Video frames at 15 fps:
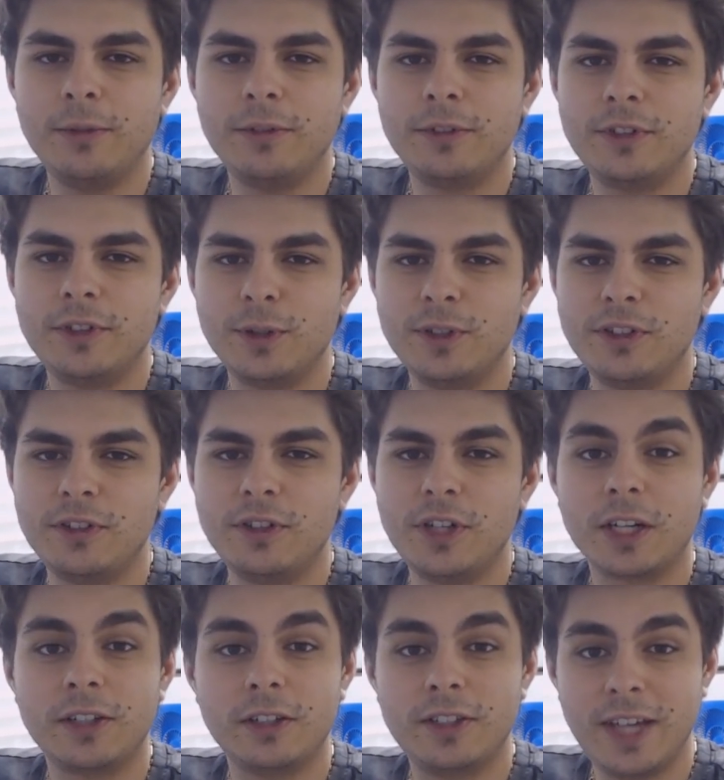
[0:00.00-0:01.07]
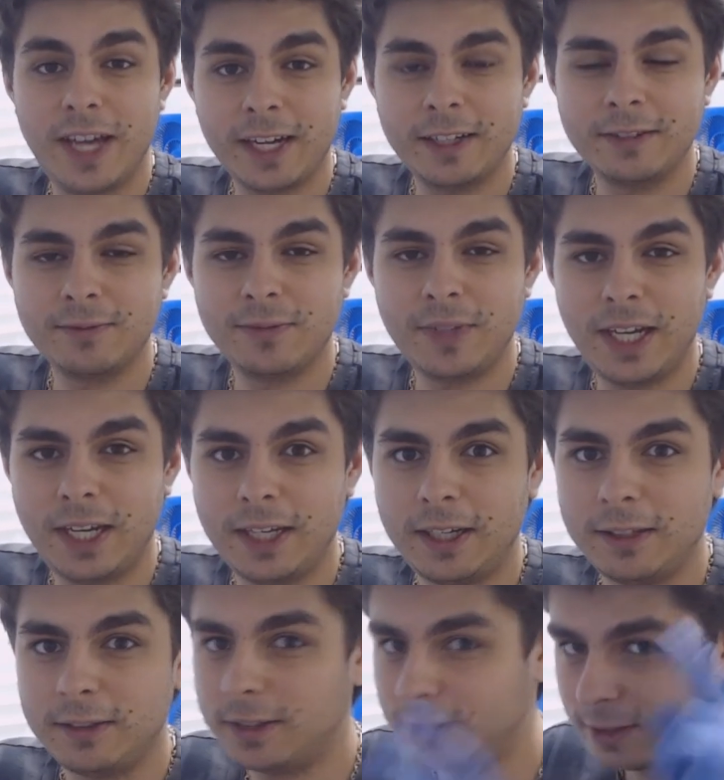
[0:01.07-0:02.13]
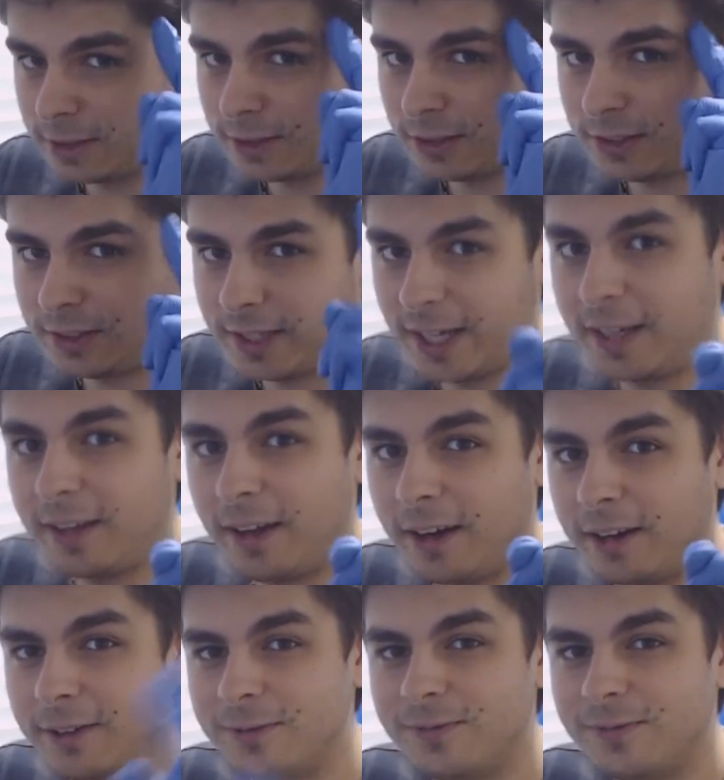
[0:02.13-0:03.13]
So this is Dr. Tech, and take care.